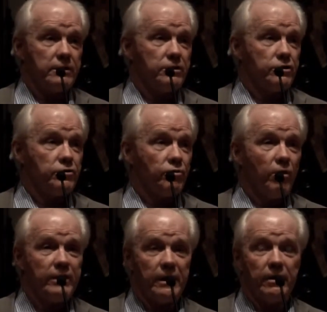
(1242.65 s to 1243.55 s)

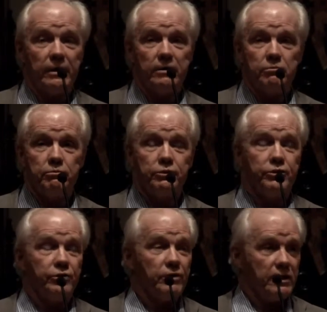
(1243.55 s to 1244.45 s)
extraordinarily
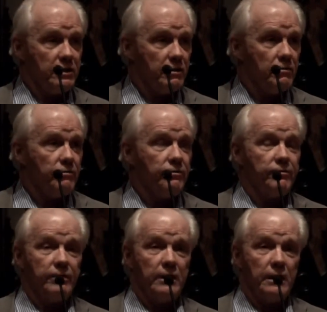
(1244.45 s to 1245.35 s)

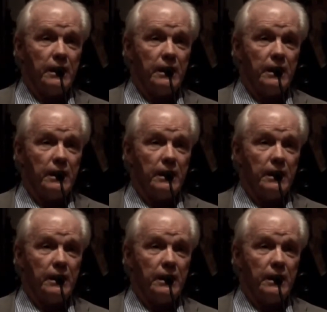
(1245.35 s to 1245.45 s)
punitive